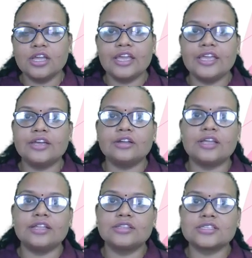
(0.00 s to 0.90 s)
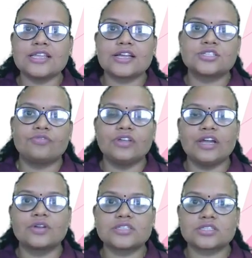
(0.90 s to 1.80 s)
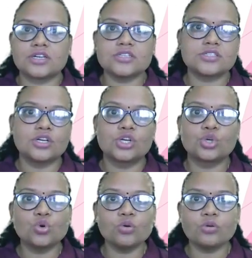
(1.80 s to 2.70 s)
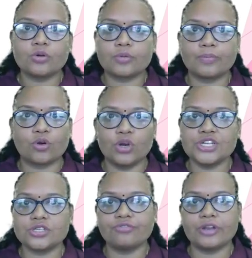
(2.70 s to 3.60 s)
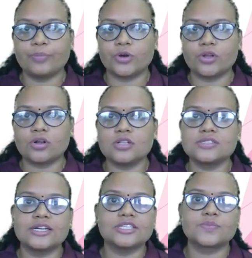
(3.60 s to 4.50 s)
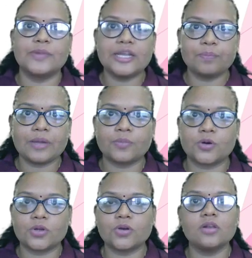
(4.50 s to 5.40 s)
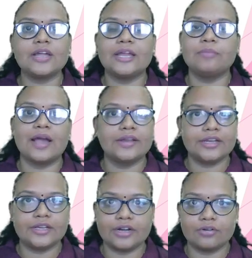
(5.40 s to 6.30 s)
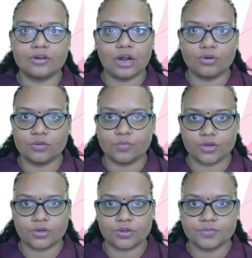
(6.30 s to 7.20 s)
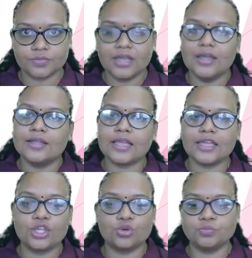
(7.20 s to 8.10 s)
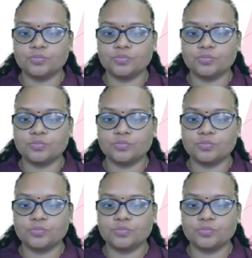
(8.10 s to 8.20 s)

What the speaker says: here in this lecture, we have discussed two collision-free protocols, that is bitmap protocol and binary countdown protocol. Thank you.